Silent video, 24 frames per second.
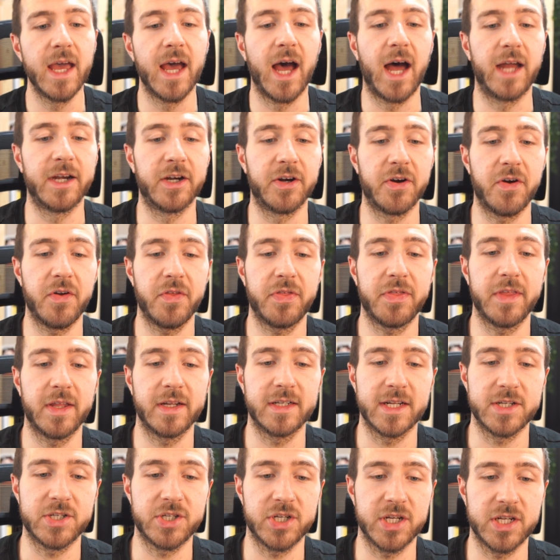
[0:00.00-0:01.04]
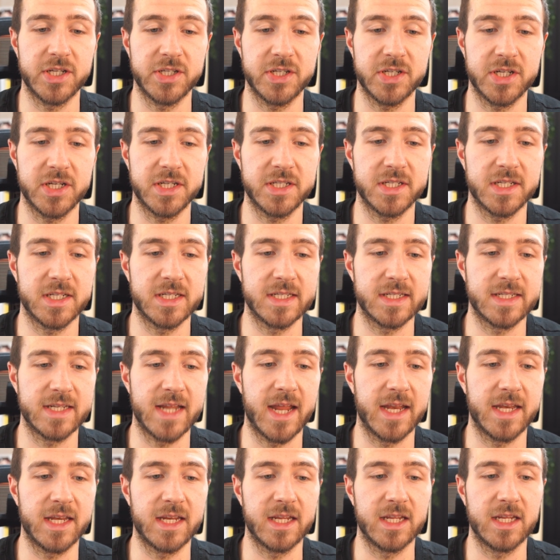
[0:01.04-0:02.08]
Another thing that changes is
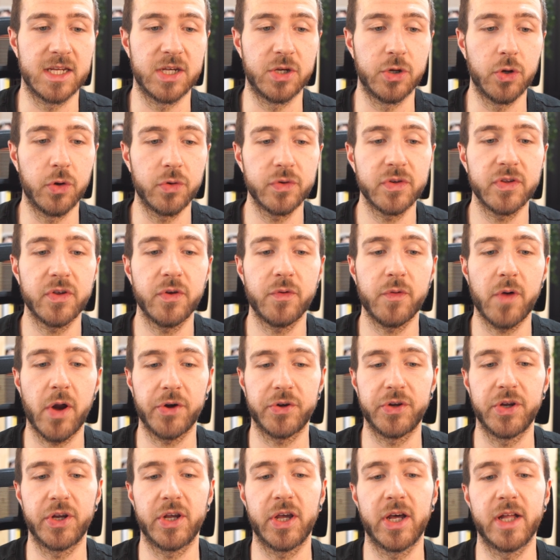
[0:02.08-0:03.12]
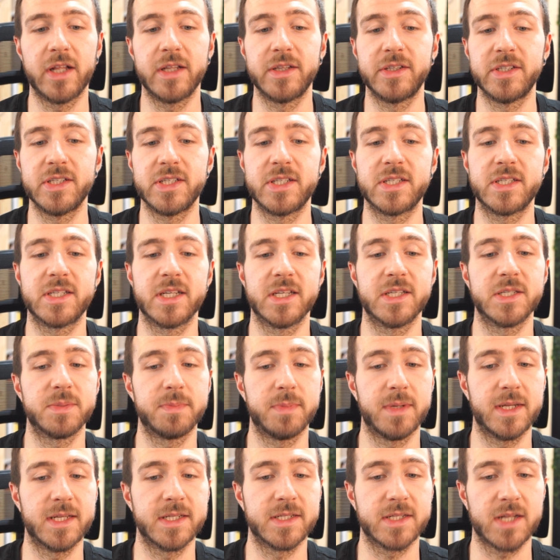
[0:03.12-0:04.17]
that the non-hierarchical
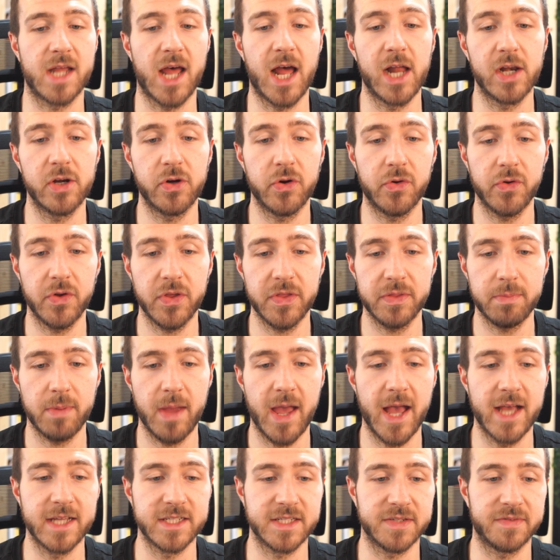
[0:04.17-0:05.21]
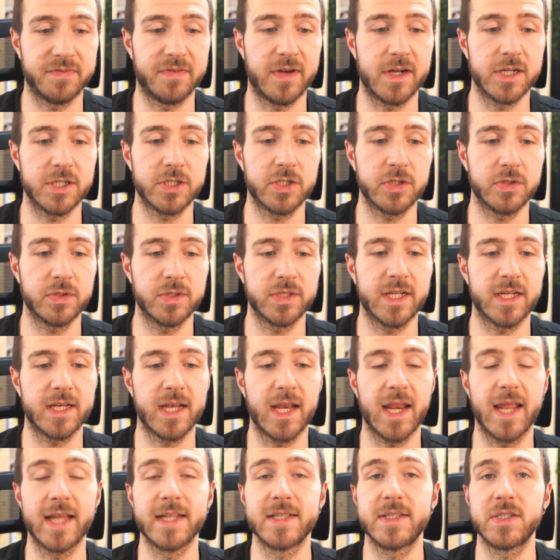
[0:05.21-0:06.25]
distance-based algorithm has a function that
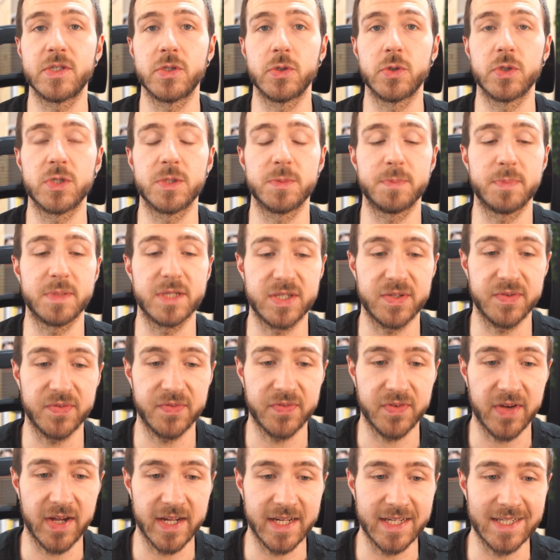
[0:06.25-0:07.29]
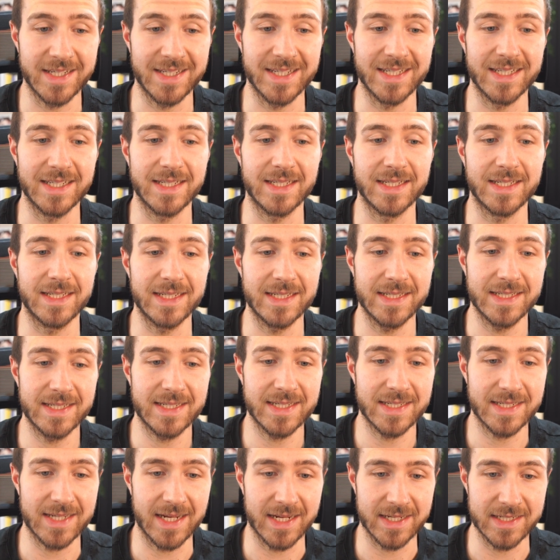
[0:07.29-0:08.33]
lets you specify the
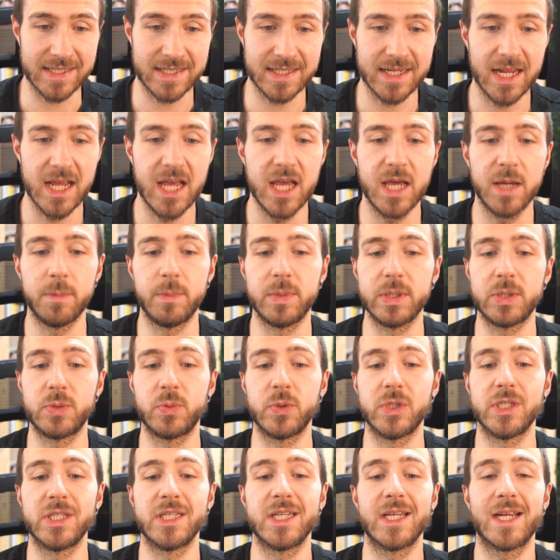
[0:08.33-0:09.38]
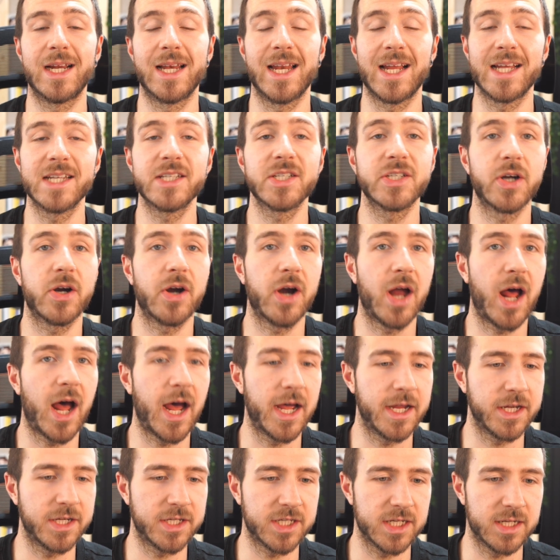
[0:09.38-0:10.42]
distance between the cluster
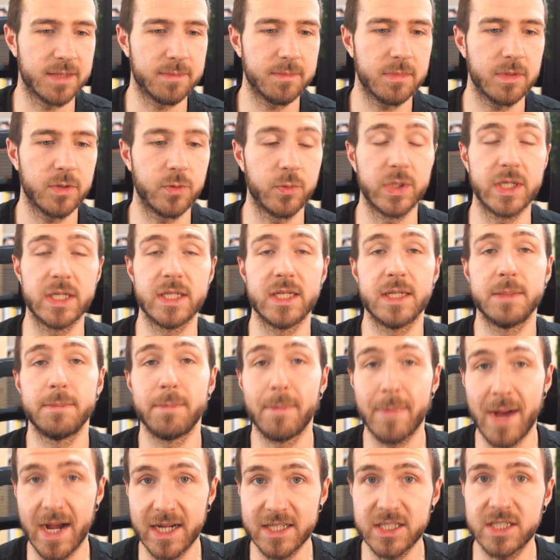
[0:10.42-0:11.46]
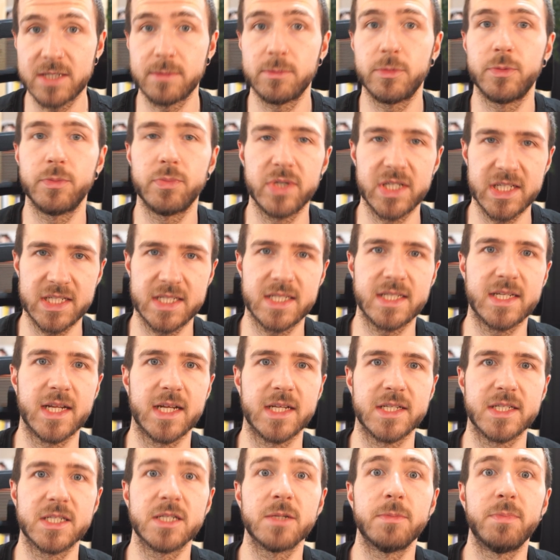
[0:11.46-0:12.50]
item with the maximum
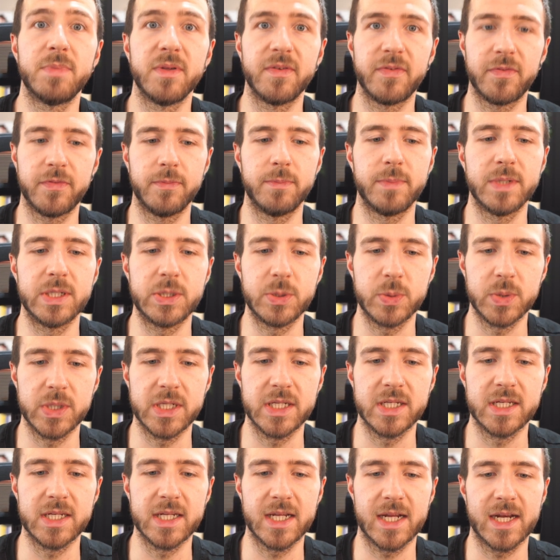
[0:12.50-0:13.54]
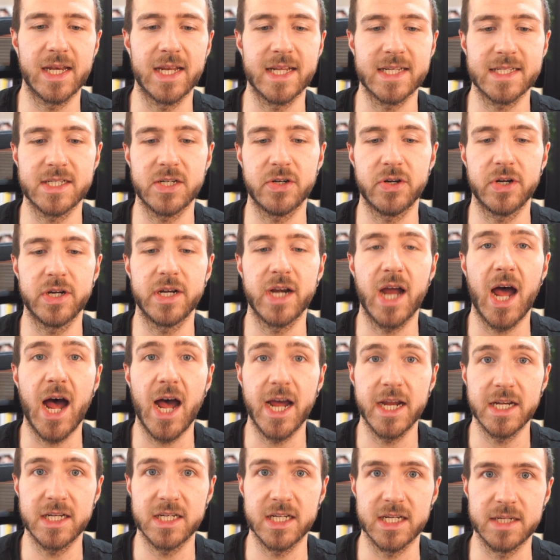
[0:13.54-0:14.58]
distance between the clustered
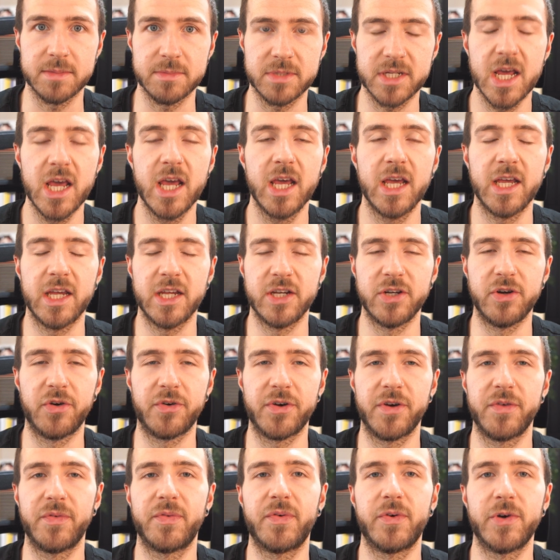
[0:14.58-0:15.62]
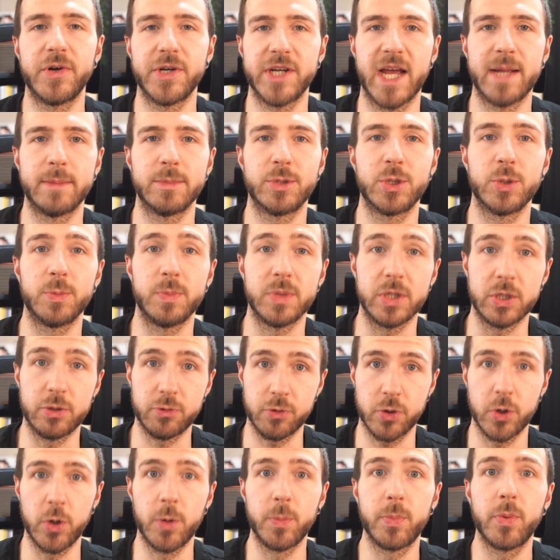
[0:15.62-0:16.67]
items in order for them to be
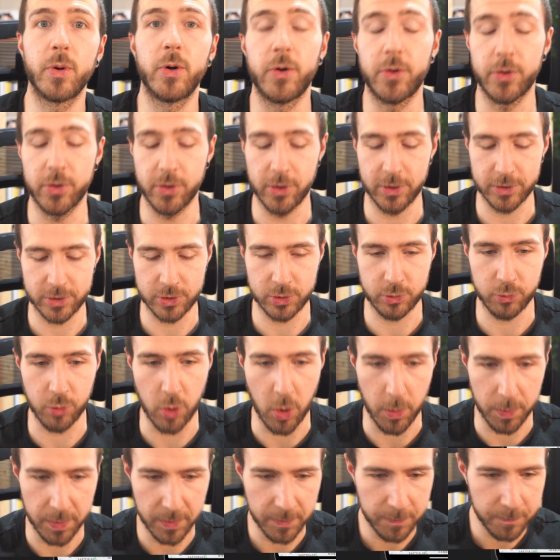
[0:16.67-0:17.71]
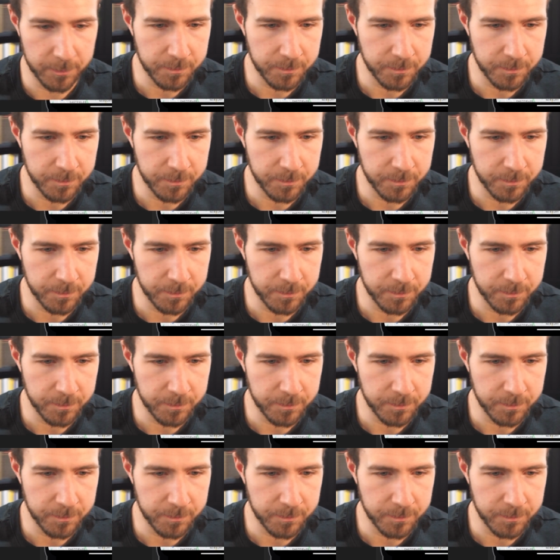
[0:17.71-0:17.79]
grouped or not grouped.